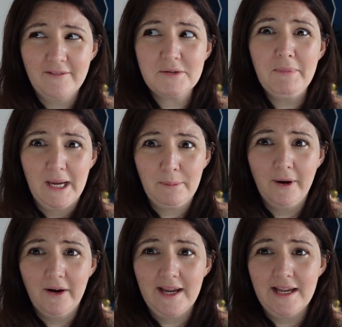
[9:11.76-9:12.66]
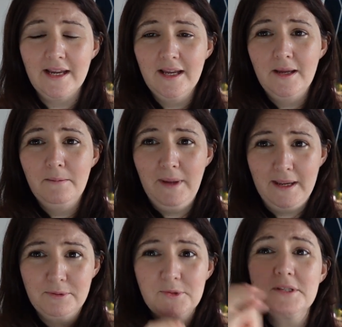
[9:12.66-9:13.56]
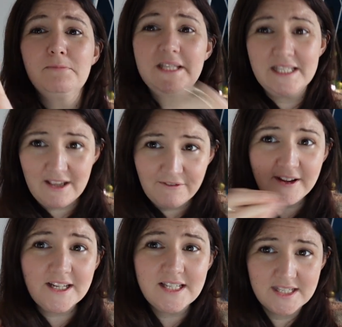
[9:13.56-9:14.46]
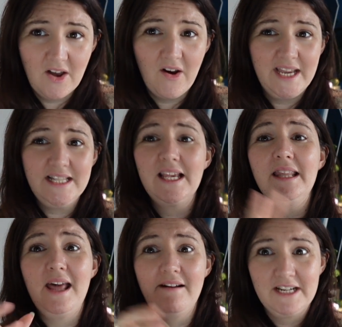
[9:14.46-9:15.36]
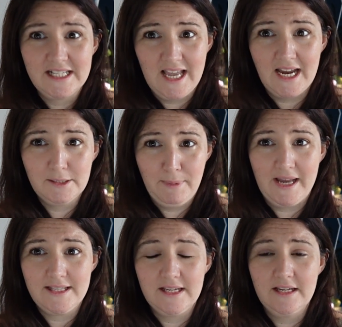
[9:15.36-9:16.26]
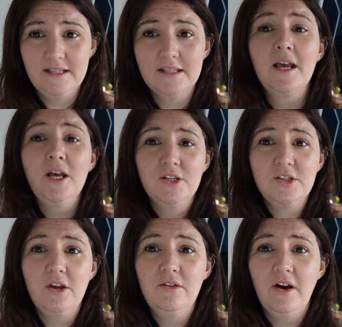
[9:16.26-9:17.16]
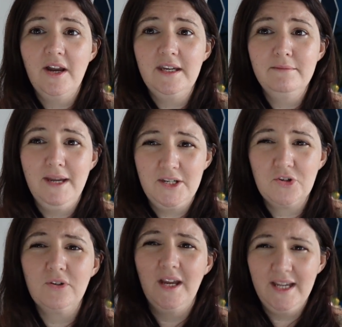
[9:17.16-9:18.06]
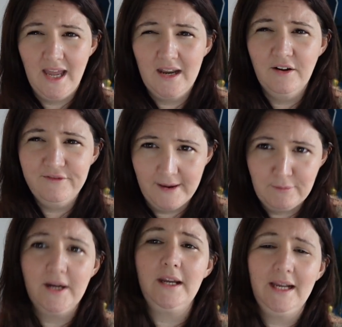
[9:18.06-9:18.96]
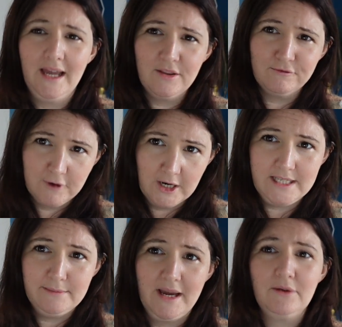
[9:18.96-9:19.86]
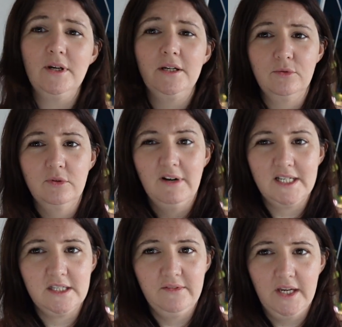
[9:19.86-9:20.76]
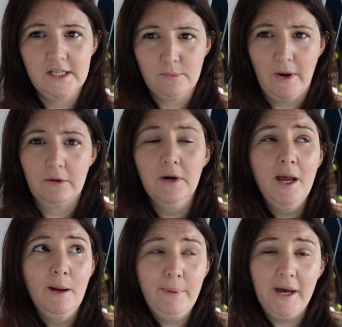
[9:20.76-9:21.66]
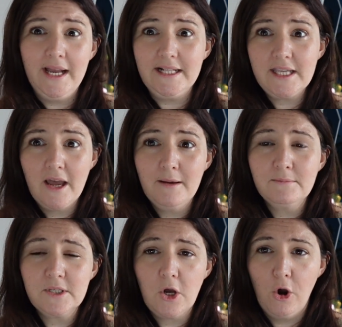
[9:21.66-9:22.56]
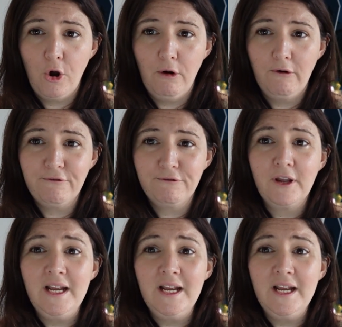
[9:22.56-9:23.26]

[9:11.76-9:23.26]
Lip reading: magpie people's specific designs and their exact patterns so that I can make sure that I get enough fabric and I get the right amount and all the rest of it as well. But in terms of